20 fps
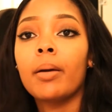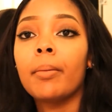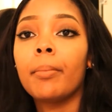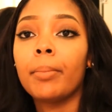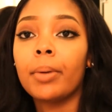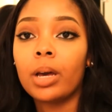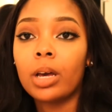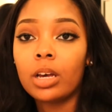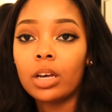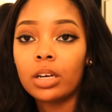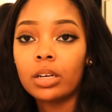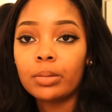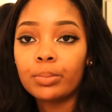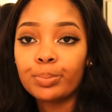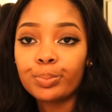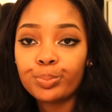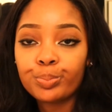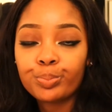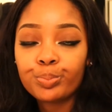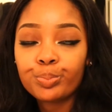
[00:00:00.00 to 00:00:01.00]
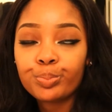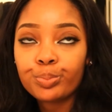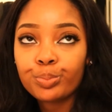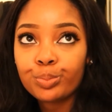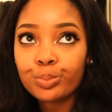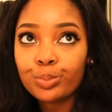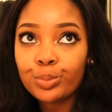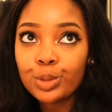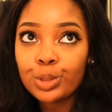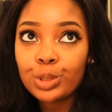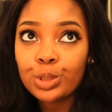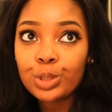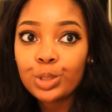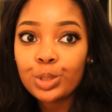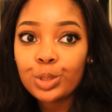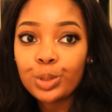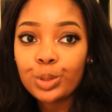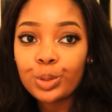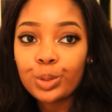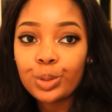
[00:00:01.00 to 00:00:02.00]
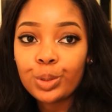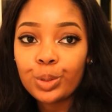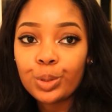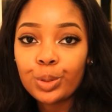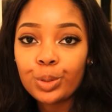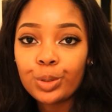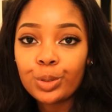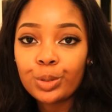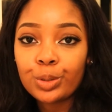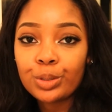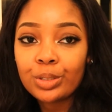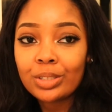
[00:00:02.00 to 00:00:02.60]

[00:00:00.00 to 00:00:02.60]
But yeah.